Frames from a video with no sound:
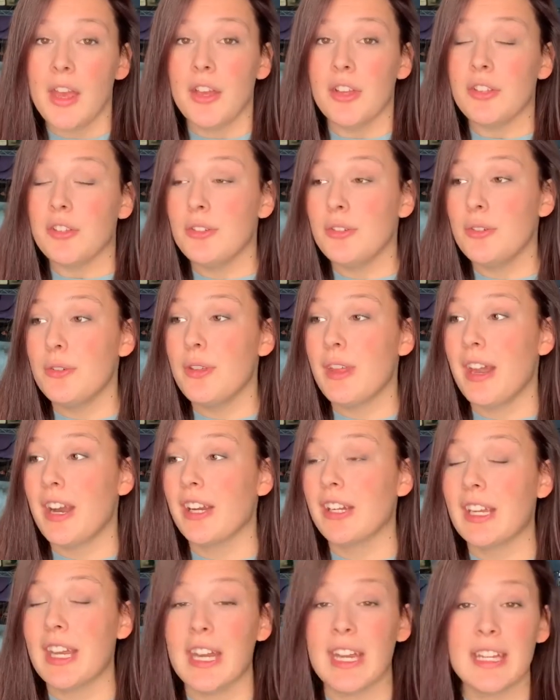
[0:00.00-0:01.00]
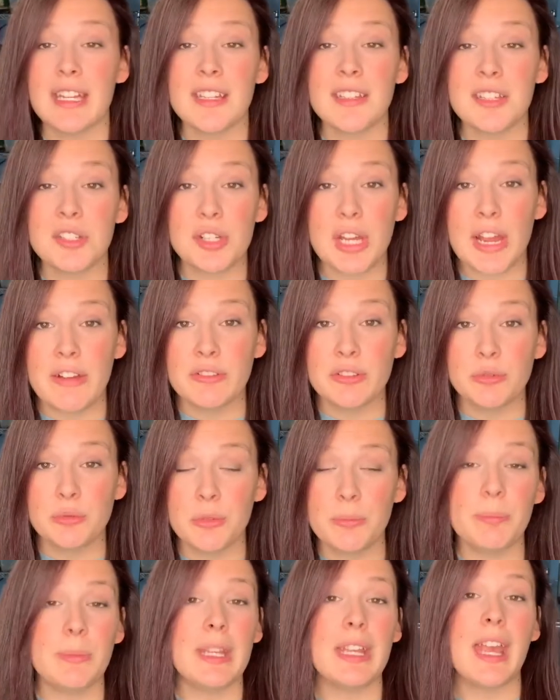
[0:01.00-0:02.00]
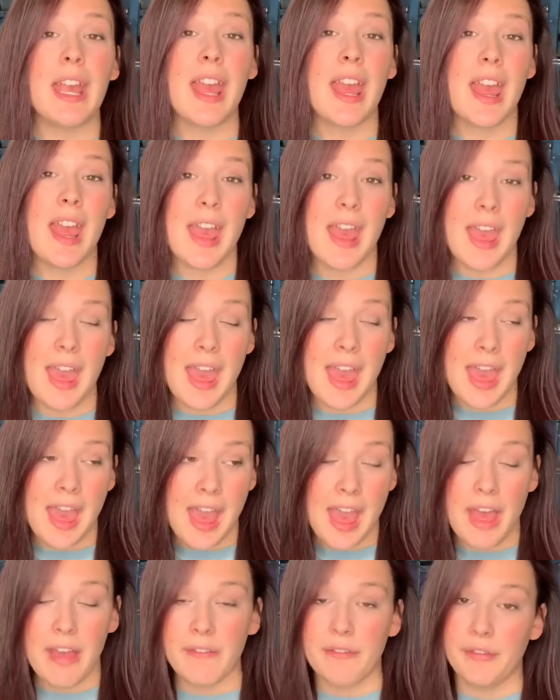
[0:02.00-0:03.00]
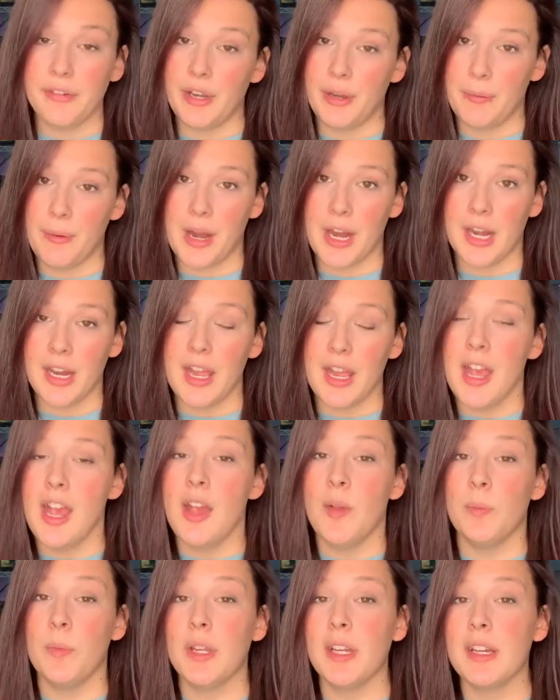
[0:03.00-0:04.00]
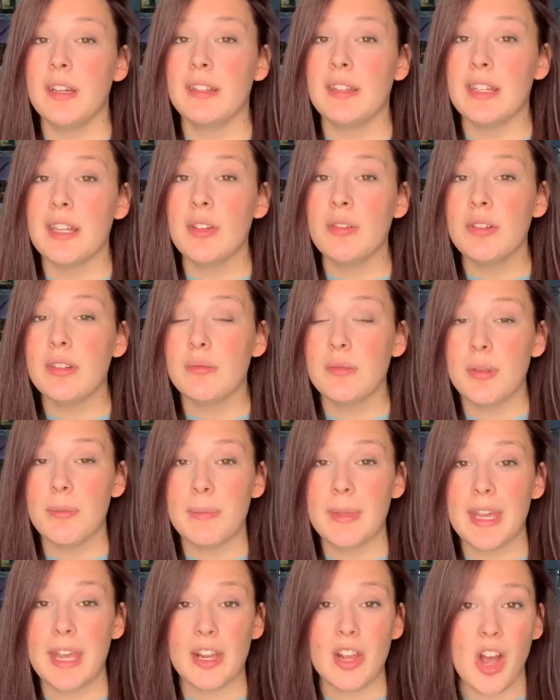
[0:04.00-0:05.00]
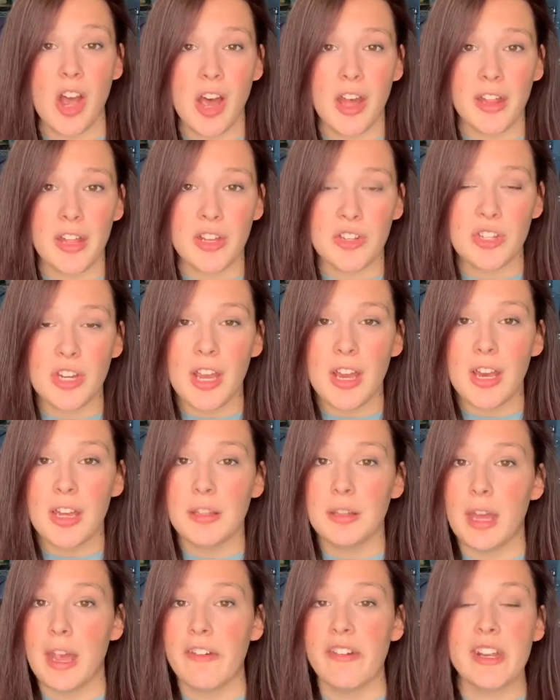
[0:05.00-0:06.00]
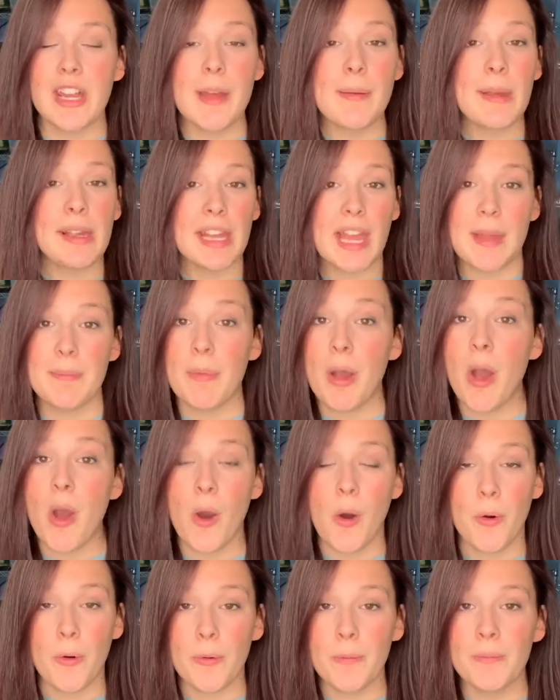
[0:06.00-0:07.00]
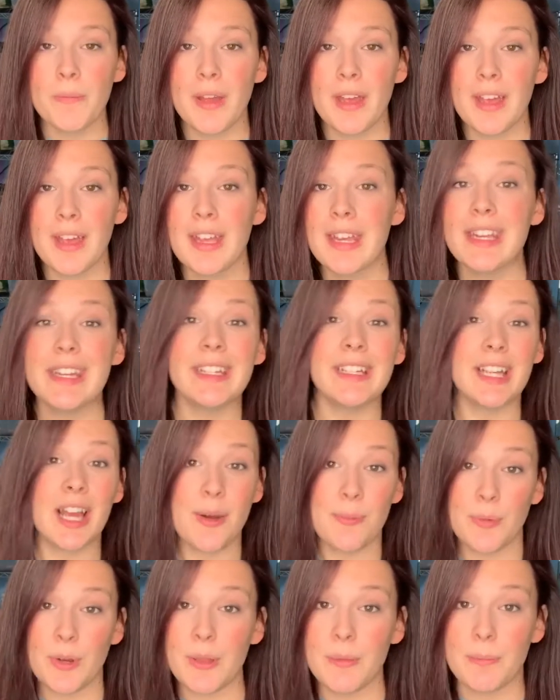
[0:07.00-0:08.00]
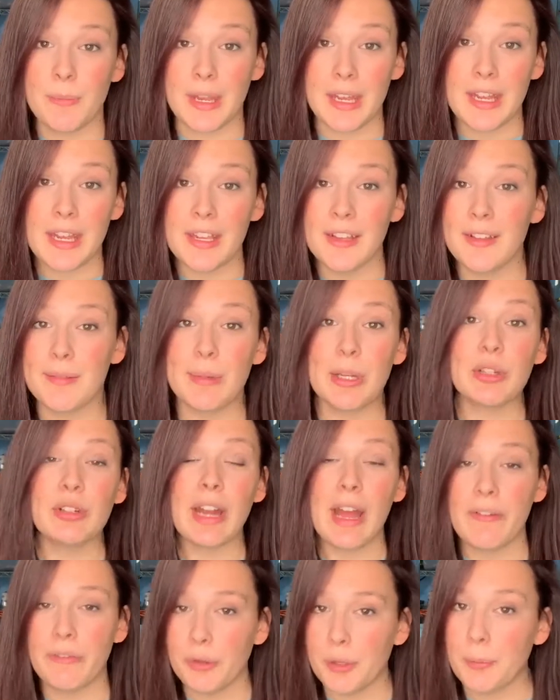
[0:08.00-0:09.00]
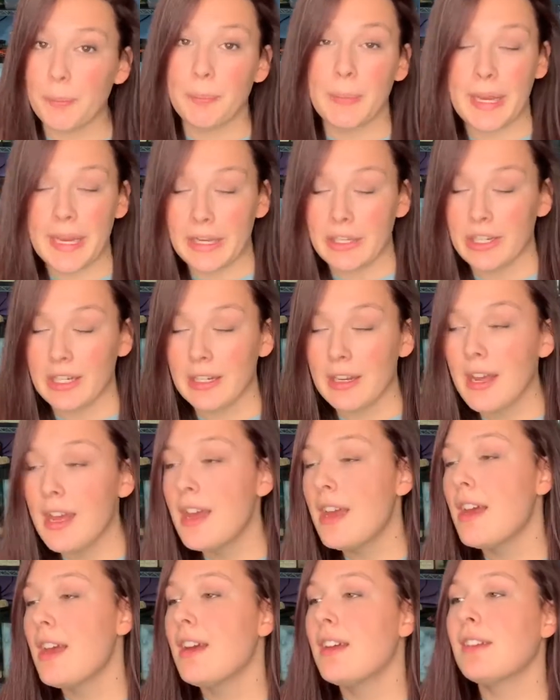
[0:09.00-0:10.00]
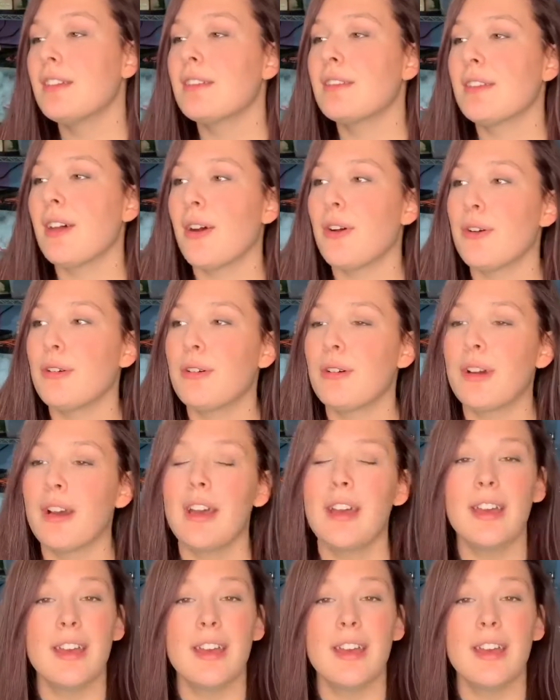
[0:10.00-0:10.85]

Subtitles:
you knew that Arcadius traveled with me everywhere because he was with me at college. So every time I came home, he'd come with me. He's my travel companion. So,